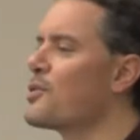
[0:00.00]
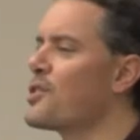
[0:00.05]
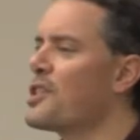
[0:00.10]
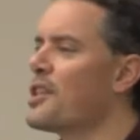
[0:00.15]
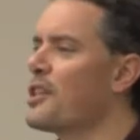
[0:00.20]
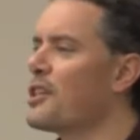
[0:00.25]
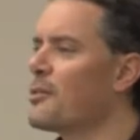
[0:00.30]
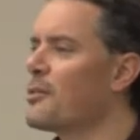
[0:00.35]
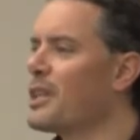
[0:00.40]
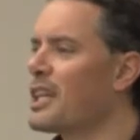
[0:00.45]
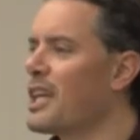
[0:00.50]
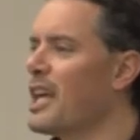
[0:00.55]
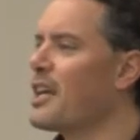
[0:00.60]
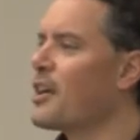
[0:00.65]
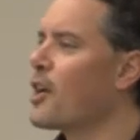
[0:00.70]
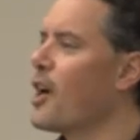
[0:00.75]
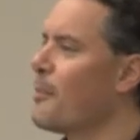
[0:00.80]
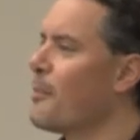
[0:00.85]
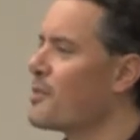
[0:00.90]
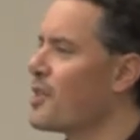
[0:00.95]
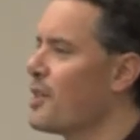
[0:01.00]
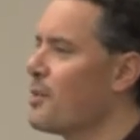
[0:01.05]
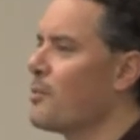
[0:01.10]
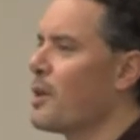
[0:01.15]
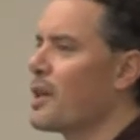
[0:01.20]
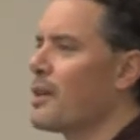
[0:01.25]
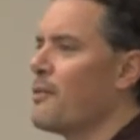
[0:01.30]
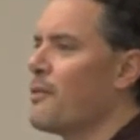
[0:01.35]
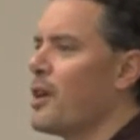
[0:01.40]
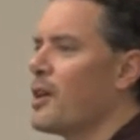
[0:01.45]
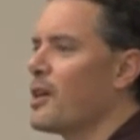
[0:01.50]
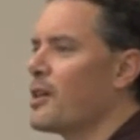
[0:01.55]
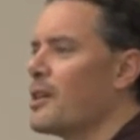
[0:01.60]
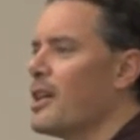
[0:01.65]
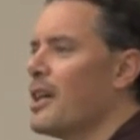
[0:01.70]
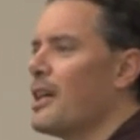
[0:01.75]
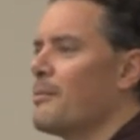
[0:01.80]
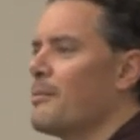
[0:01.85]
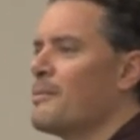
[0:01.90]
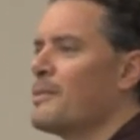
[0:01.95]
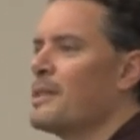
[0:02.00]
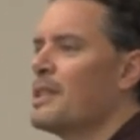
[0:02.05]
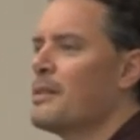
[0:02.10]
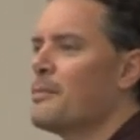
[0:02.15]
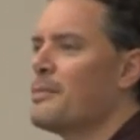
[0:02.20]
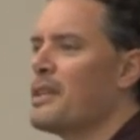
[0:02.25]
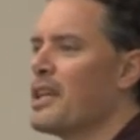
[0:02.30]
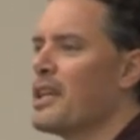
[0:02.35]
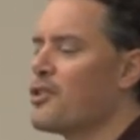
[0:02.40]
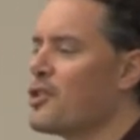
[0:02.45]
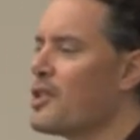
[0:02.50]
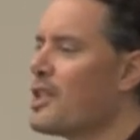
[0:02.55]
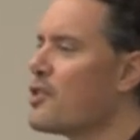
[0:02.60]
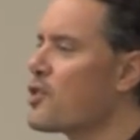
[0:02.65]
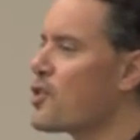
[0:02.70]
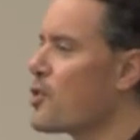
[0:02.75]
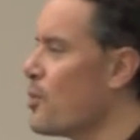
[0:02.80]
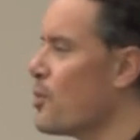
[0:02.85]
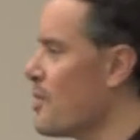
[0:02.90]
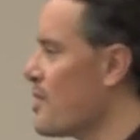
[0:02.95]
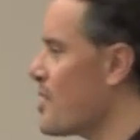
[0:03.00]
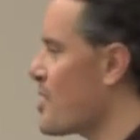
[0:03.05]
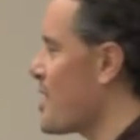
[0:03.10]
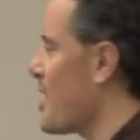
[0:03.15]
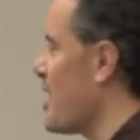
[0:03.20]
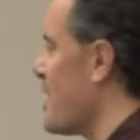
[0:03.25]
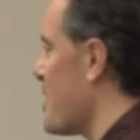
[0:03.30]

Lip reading: see her, but Kate Compton, one of our PhD students,